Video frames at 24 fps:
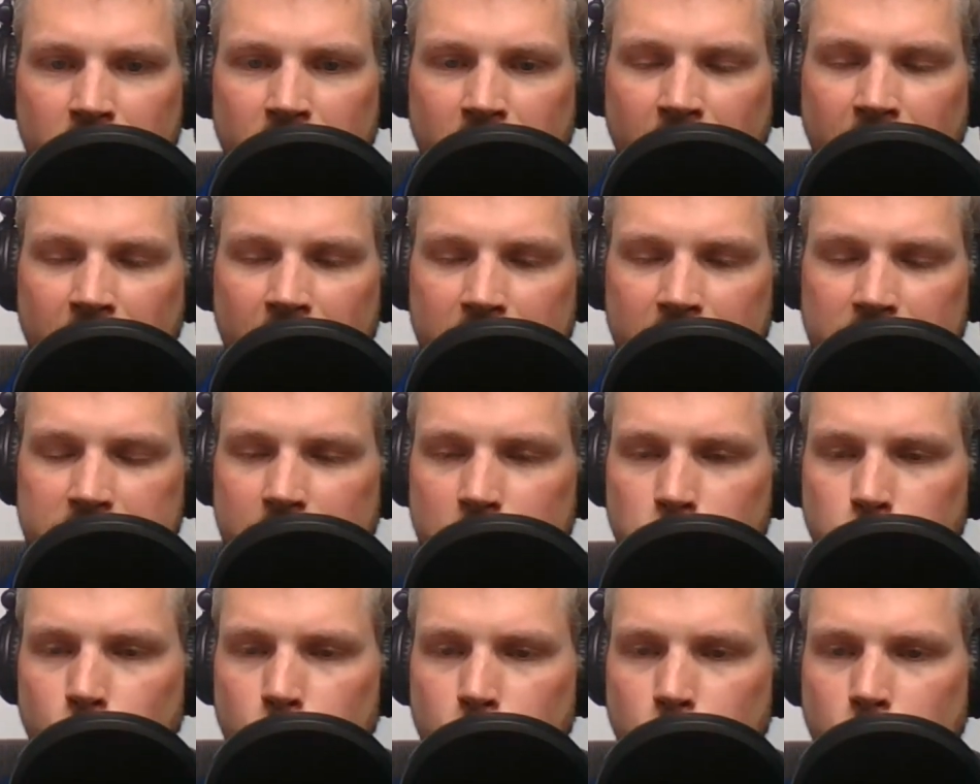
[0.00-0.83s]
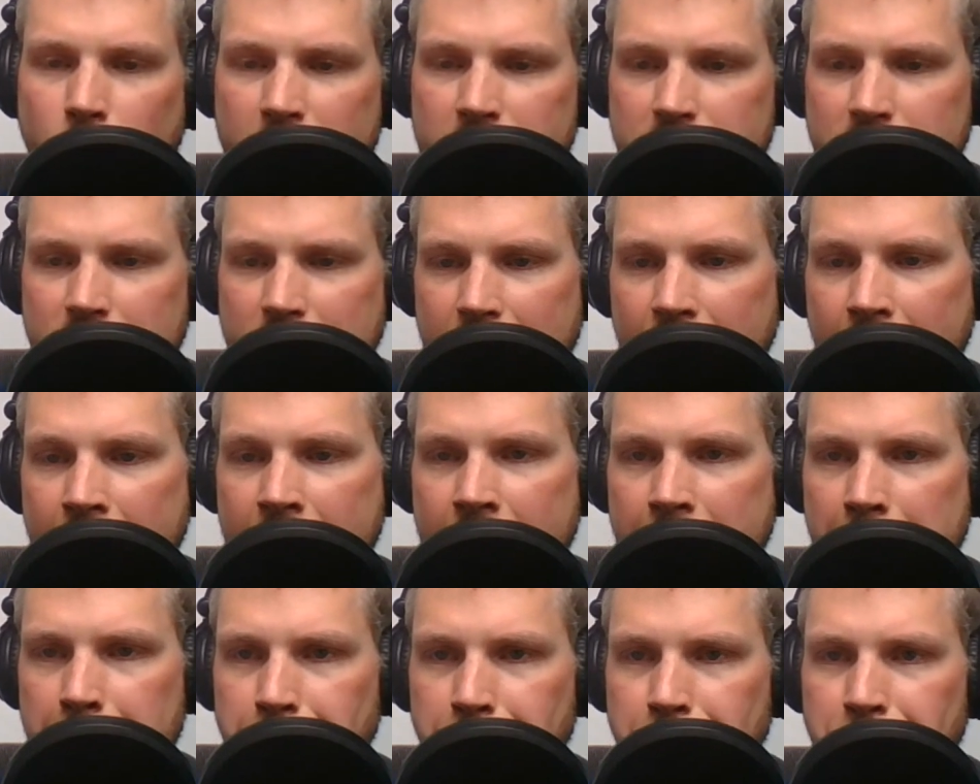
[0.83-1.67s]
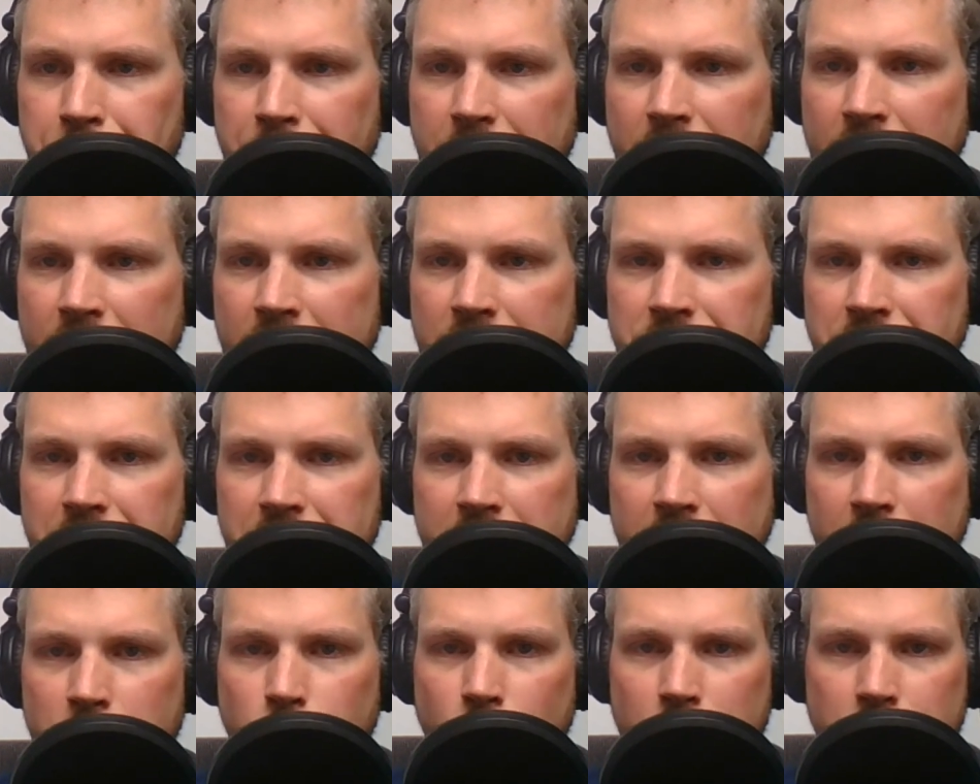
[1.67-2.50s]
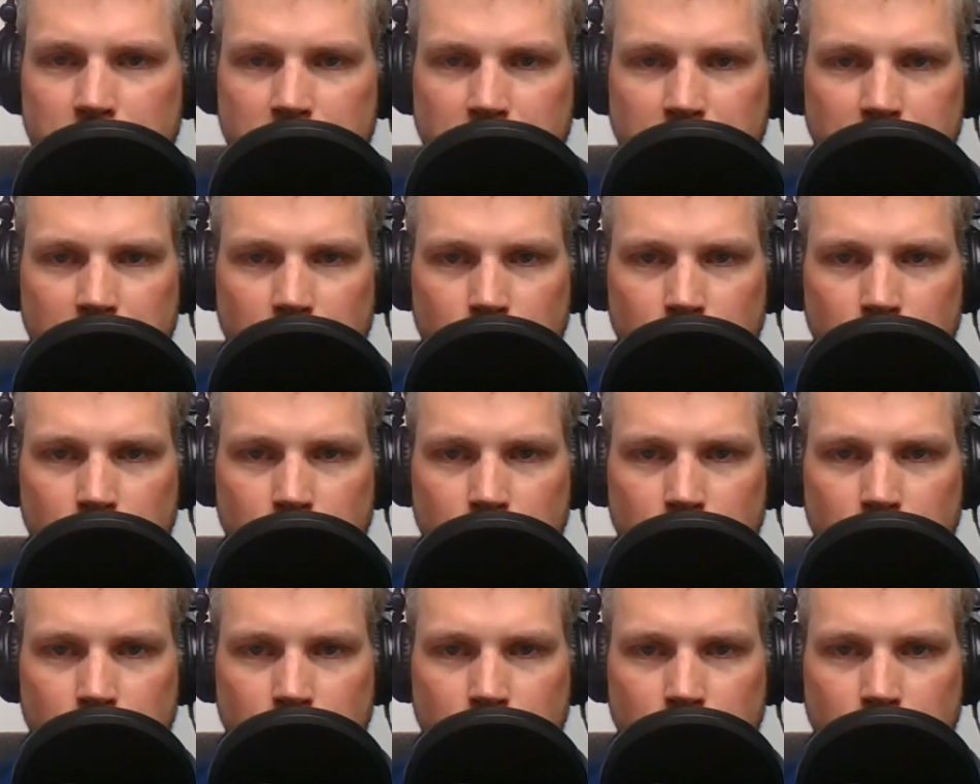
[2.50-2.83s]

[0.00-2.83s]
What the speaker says: And I said, well, why is that? And she said, well,